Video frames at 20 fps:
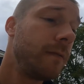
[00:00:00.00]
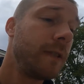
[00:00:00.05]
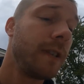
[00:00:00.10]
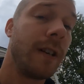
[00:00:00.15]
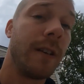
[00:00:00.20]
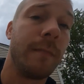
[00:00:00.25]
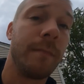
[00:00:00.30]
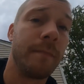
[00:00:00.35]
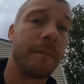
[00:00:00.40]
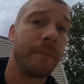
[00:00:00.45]
you
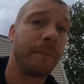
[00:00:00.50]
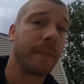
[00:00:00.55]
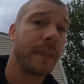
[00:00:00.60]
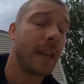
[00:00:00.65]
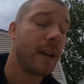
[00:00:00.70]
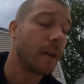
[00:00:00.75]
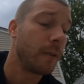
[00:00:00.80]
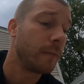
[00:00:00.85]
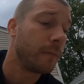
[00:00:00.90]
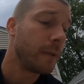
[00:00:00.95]
know
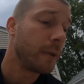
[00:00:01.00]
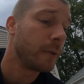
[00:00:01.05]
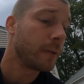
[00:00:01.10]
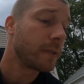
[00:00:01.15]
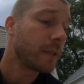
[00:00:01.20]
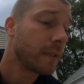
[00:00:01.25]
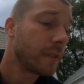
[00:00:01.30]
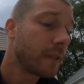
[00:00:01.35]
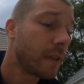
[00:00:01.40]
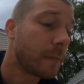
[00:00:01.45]
how
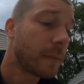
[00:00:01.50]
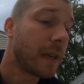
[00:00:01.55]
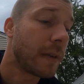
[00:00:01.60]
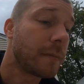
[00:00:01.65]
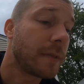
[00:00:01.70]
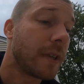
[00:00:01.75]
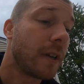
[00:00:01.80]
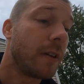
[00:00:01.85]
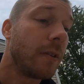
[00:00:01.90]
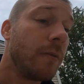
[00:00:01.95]
those
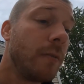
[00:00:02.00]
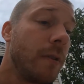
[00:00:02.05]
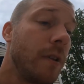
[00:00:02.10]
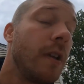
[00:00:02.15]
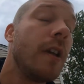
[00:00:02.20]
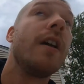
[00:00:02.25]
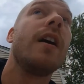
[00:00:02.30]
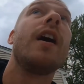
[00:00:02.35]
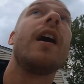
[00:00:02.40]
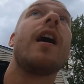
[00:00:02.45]
sometimes go.
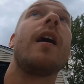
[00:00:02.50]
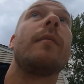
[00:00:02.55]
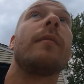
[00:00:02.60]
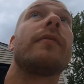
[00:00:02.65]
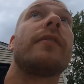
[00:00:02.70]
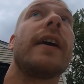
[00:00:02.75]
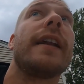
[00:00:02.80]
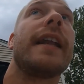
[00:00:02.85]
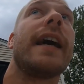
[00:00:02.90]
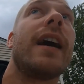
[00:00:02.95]
Help
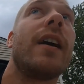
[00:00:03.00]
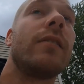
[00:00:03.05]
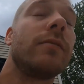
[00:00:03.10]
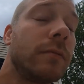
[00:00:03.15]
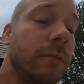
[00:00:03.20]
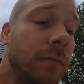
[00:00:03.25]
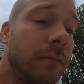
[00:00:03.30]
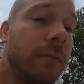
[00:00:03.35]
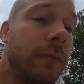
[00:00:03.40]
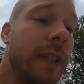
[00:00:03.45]
a friend
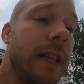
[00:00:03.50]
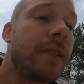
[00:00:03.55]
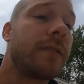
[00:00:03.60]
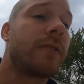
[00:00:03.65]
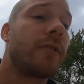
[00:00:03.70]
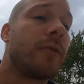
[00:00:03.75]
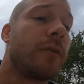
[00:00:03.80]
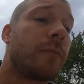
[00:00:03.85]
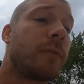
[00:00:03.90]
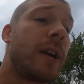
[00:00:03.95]
out and get
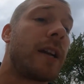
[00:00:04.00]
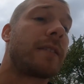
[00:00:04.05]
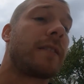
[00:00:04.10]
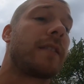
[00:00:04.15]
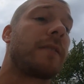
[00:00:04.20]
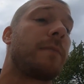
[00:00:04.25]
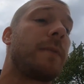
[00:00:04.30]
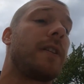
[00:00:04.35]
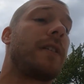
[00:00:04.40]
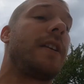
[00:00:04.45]
screwed in the
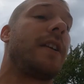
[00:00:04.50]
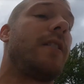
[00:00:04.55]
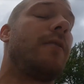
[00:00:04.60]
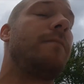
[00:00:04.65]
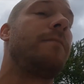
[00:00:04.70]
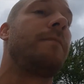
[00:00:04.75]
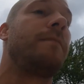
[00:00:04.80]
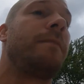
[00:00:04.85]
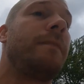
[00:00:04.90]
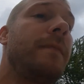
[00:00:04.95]
process, but you
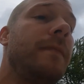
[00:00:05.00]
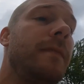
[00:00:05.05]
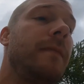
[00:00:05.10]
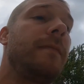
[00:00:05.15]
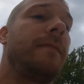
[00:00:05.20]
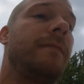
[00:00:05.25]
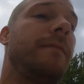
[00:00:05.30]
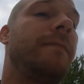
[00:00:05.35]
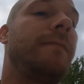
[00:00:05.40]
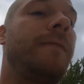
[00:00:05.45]
know,
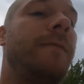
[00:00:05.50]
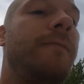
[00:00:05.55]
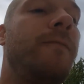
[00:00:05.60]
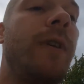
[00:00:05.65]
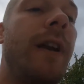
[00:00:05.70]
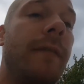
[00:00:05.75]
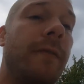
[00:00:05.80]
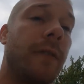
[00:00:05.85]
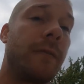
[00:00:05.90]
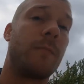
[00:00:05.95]

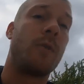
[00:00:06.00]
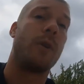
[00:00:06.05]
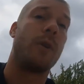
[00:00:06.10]
whatever.